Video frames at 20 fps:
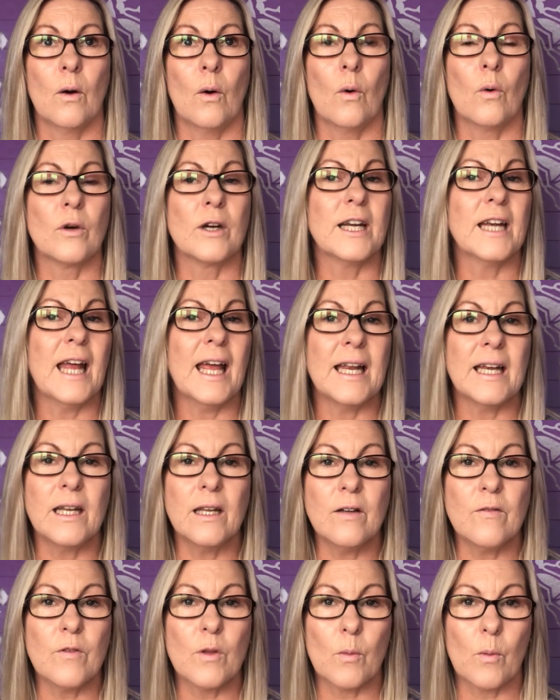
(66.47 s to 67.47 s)
or in
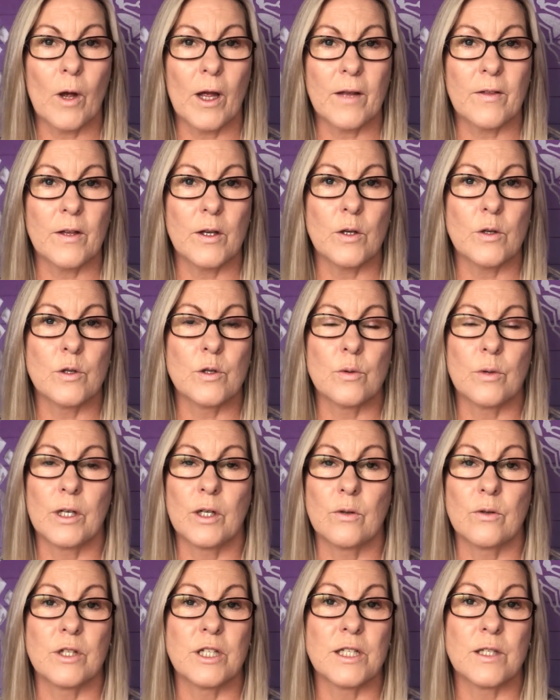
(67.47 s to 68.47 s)
any of the work that you're
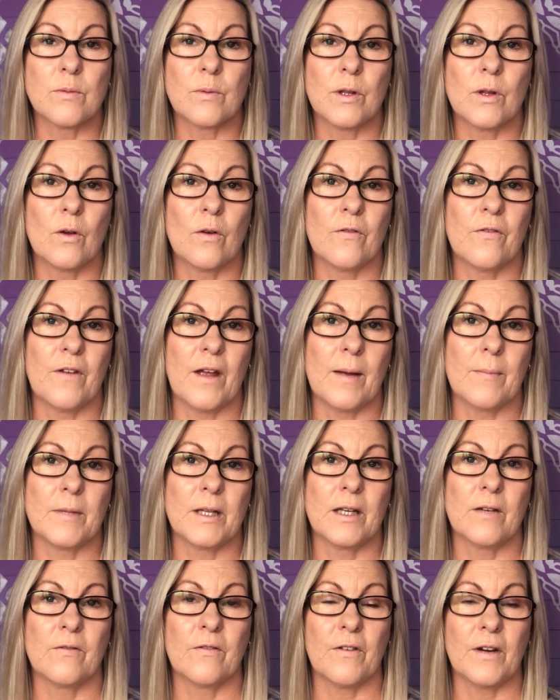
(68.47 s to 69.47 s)
doing, or just with your
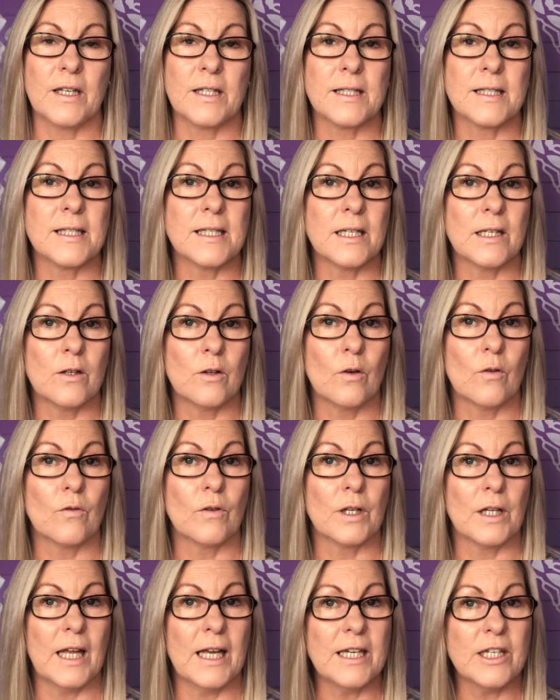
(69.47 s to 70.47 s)
family and friends and in your
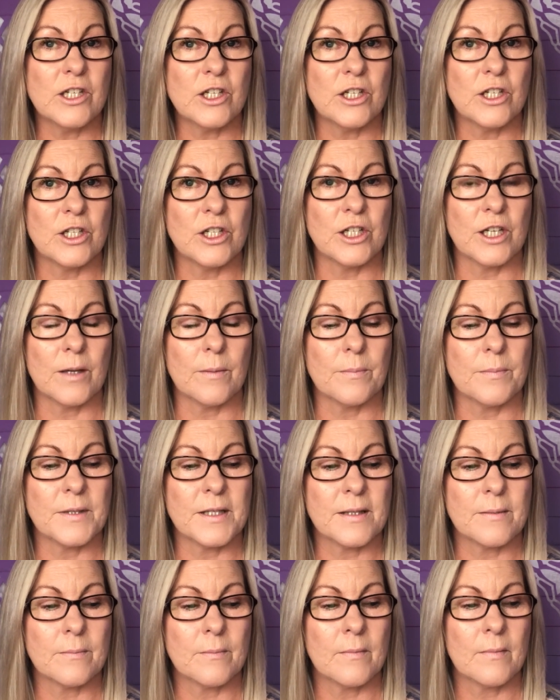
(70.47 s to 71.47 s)

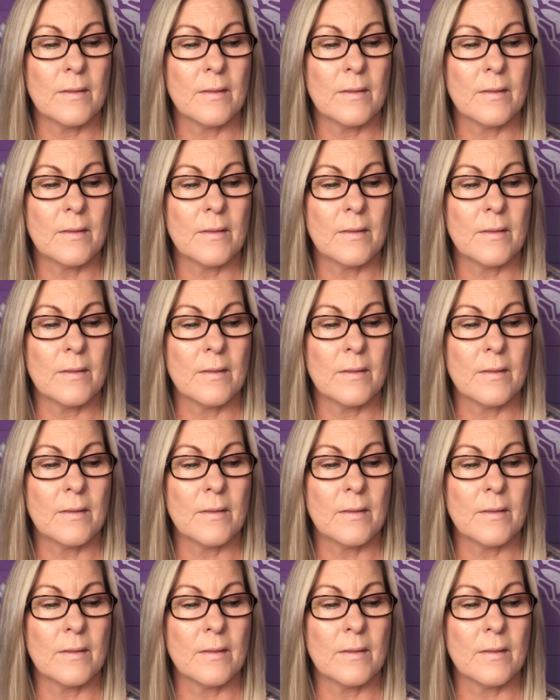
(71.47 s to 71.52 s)
relationships,